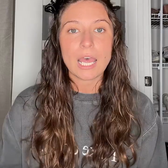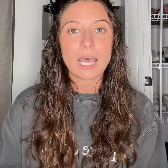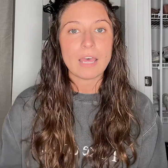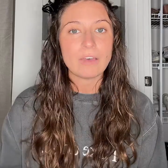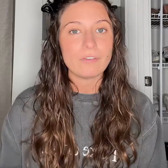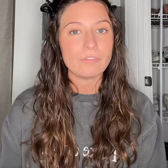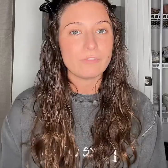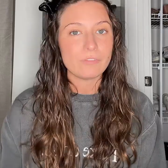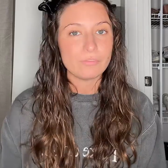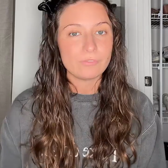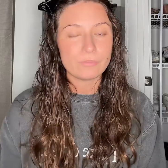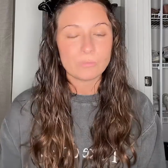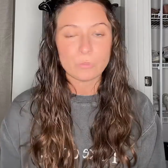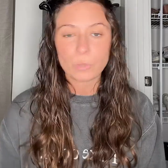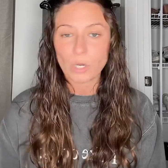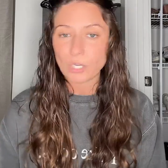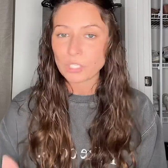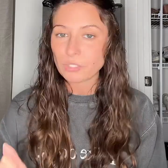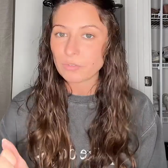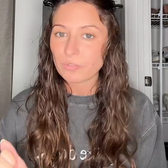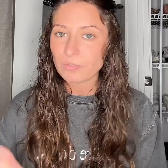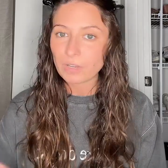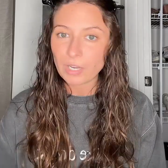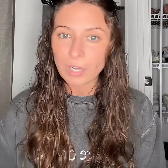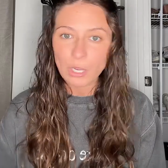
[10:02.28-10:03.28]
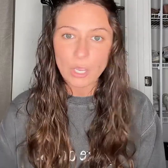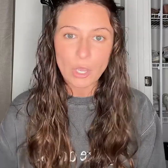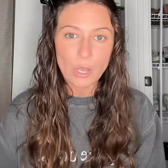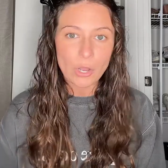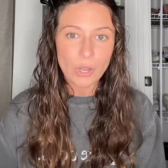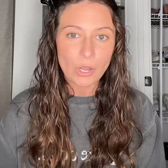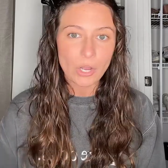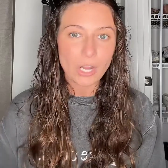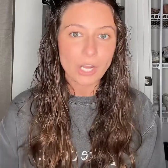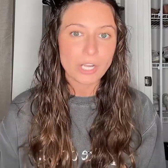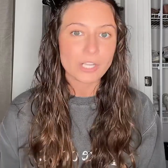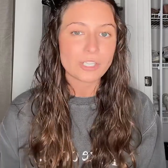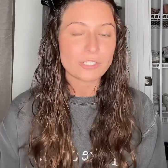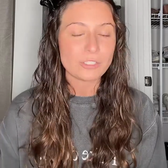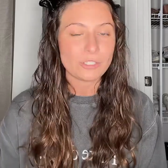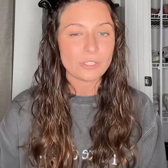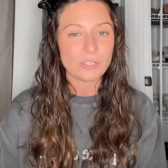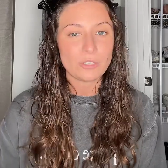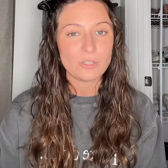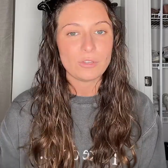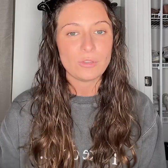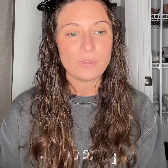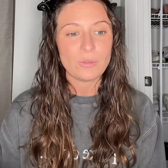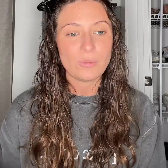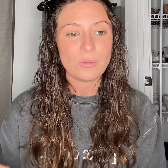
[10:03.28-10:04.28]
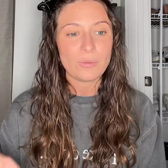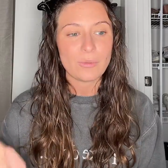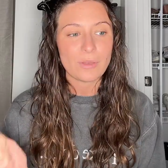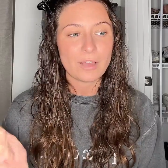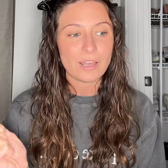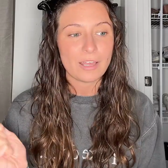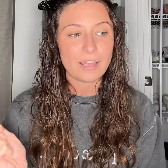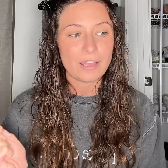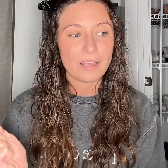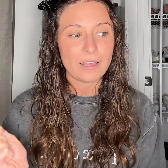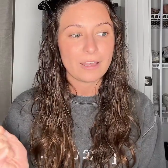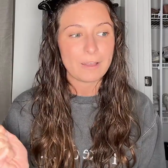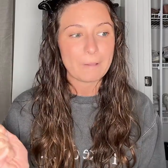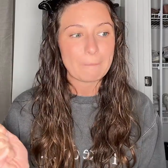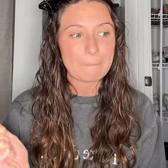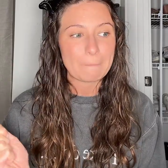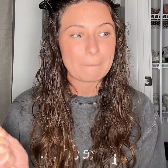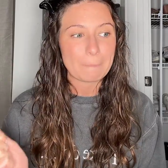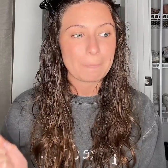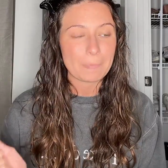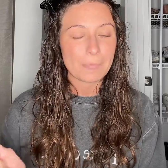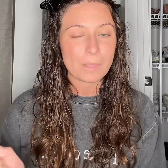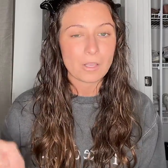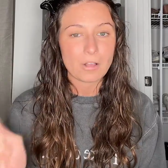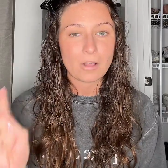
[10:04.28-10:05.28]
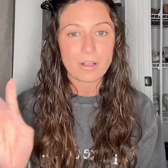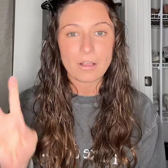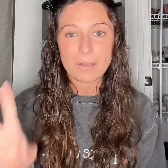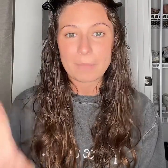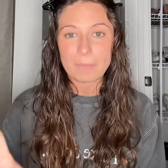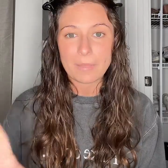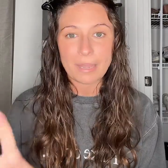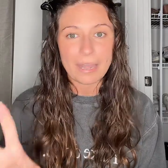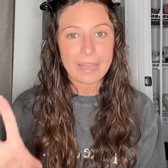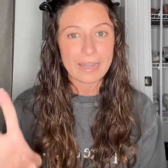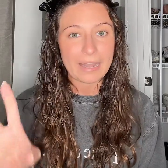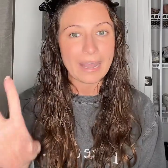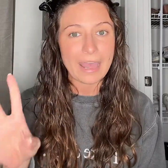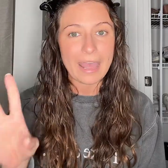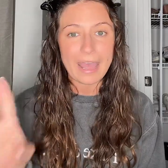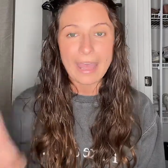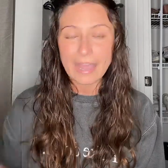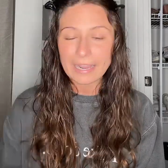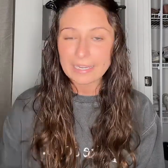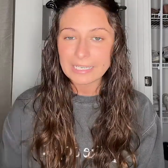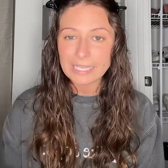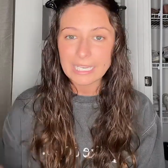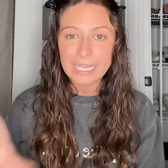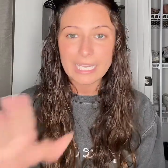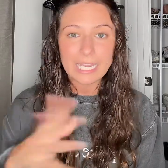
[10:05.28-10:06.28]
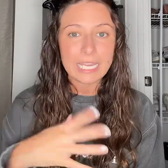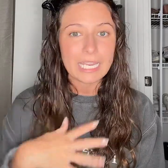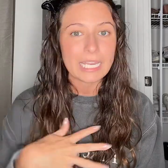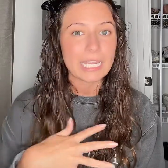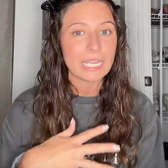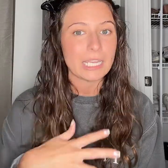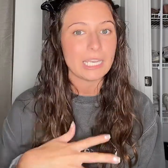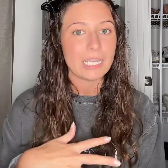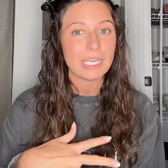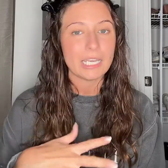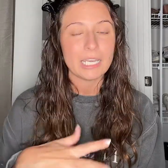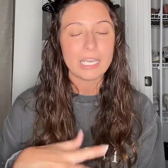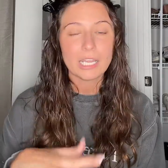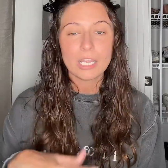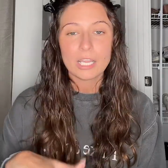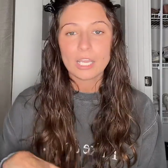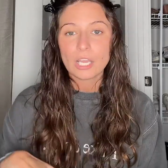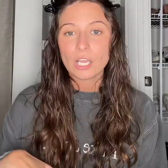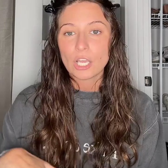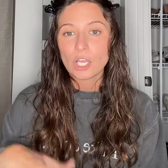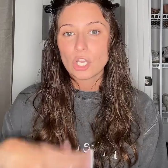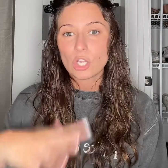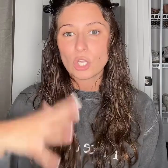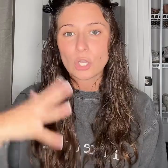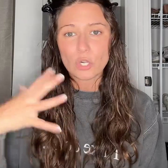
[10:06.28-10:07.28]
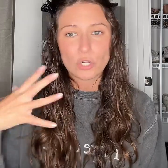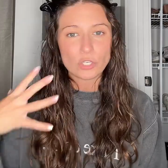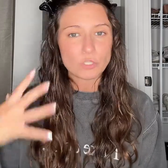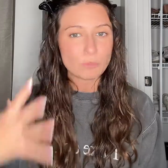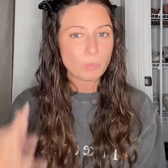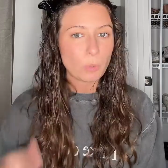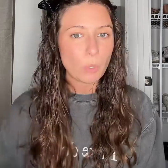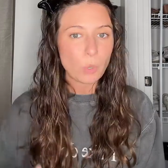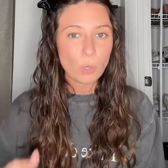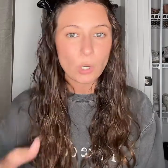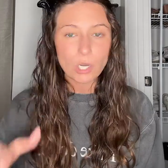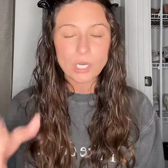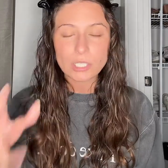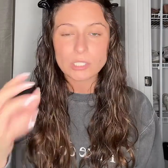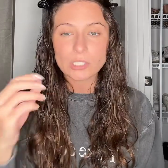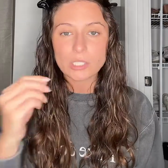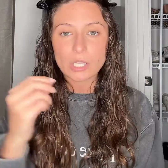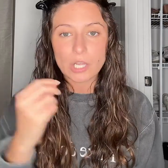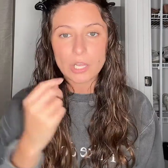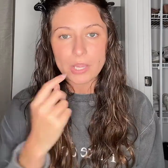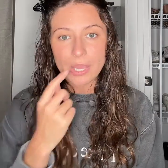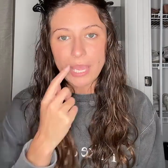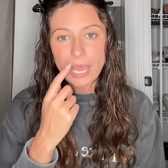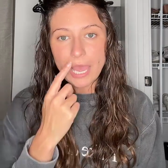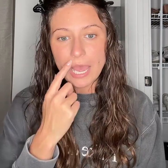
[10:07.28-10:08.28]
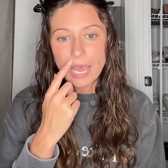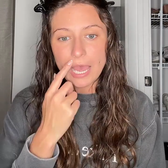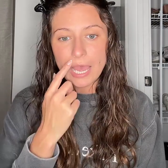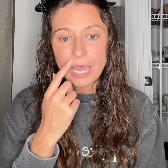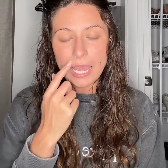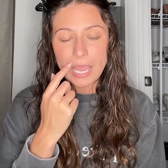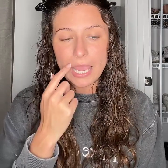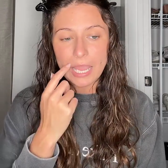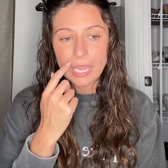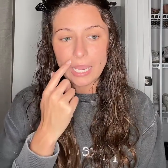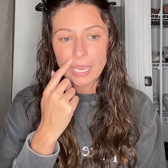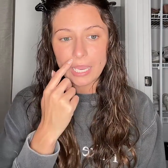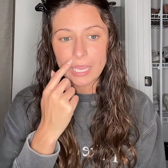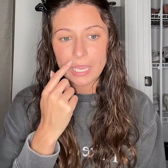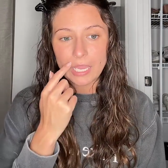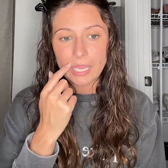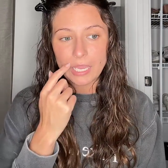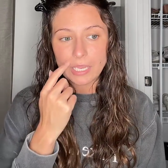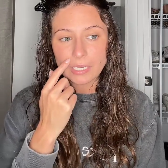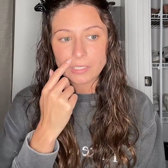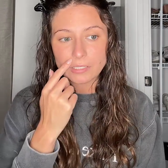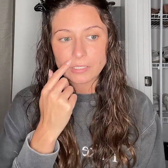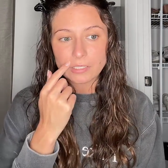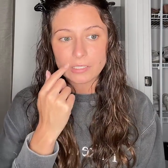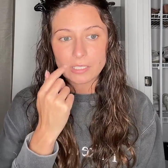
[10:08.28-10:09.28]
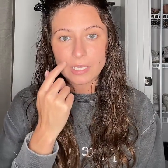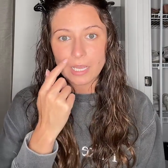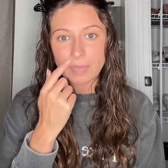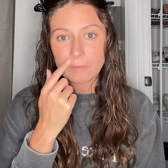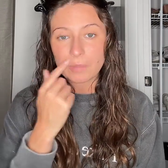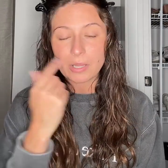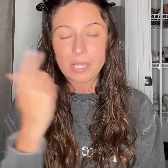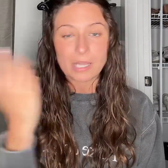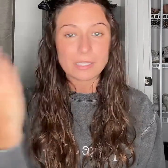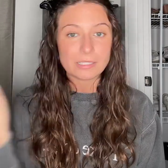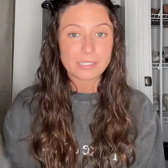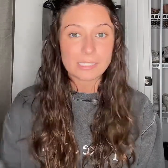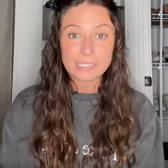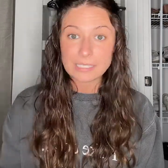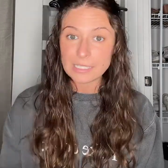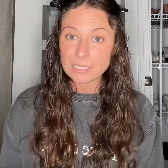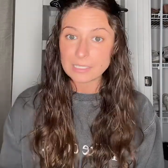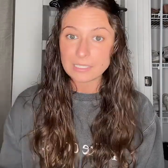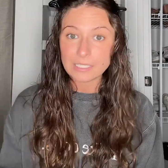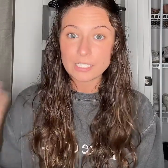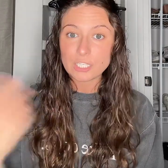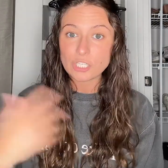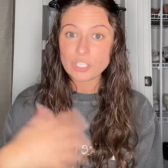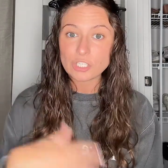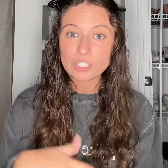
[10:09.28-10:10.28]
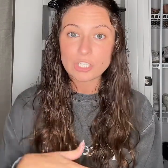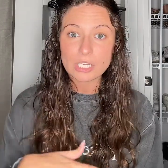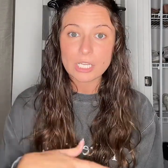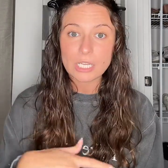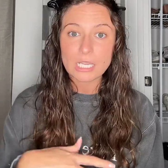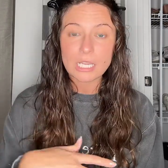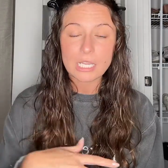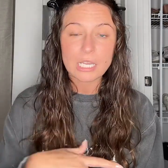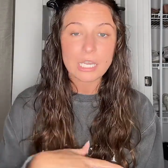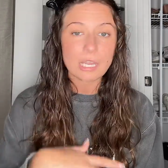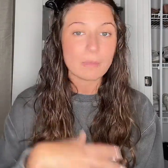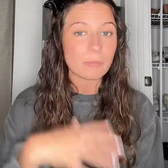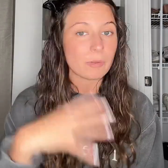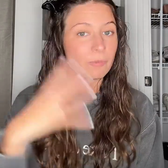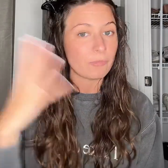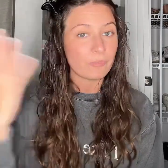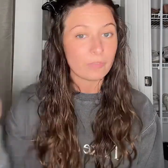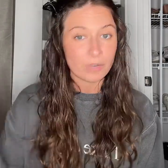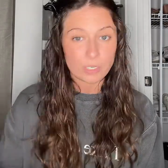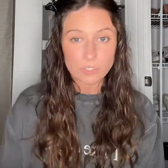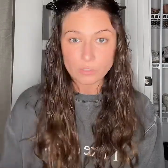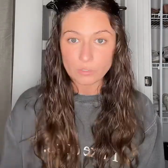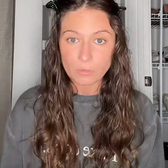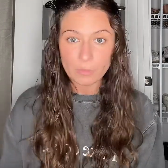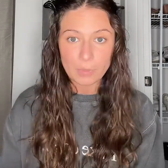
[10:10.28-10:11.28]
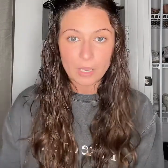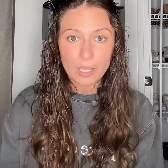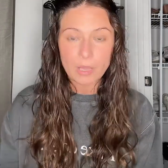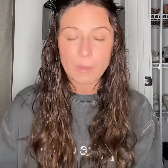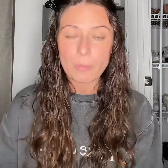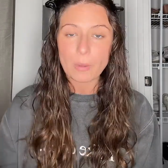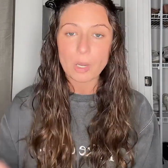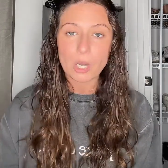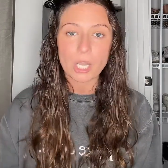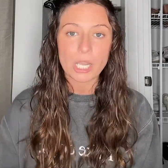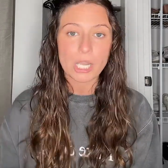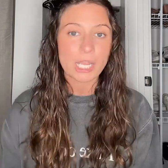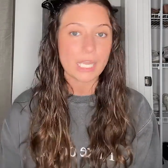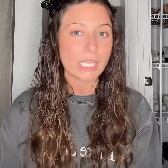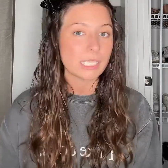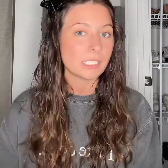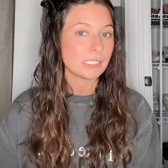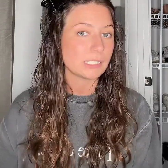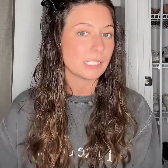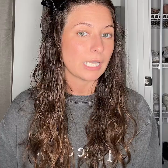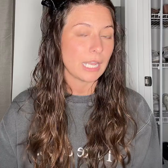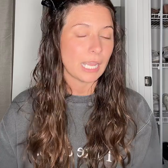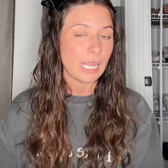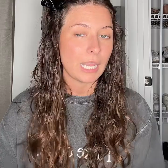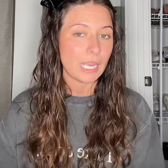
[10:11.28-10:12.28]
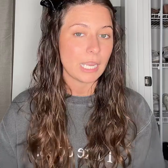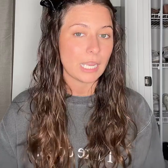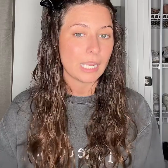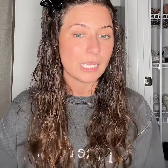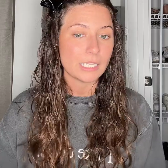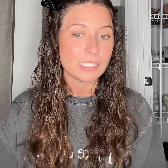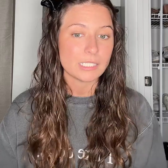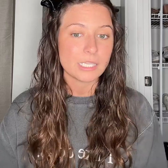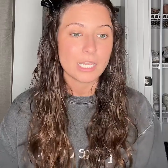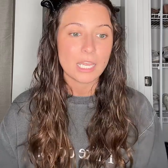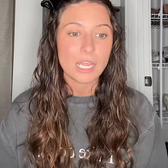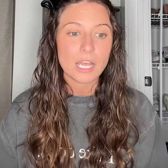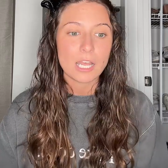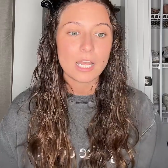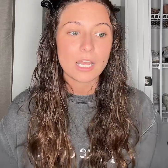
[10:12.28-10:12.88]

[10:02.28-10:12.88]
I've worked very hard to combat acne and large pores and all that, and I'm a licensed esthetician, I'm a professional makeup artist, and